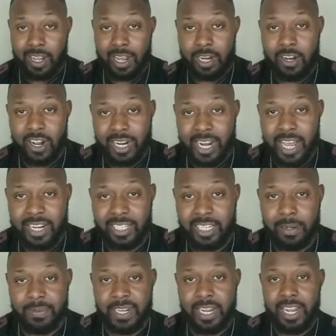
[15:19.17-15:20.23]
I know I kind of
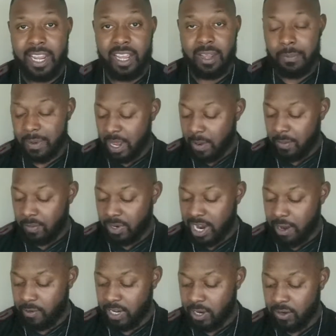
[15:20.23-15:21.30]
skipped ahead, but
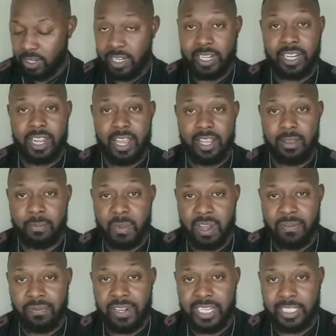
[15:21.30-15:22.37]
now we're going to look at my
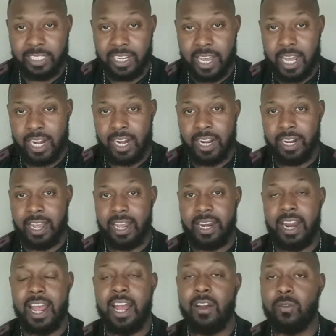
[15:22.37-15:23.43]
flex guy that I got.
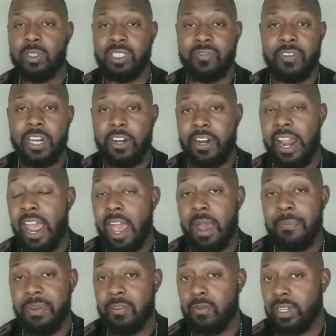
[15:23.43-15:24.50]
Now, I was very
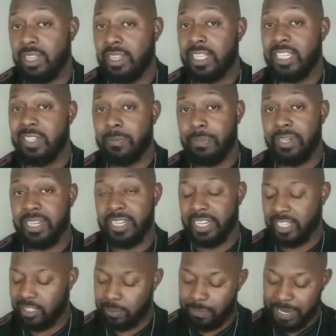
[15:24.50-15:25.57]
happy with this pick,
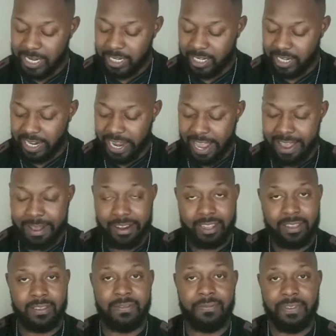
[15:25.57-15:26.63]
especially
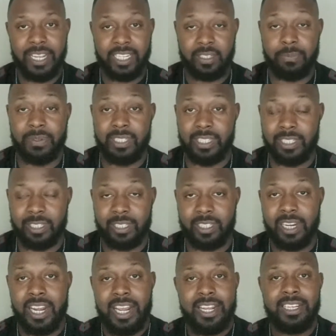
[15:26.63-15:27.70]
at the flex
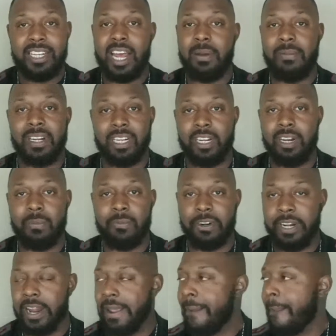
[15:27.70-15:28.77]
position, Ty Montgomery.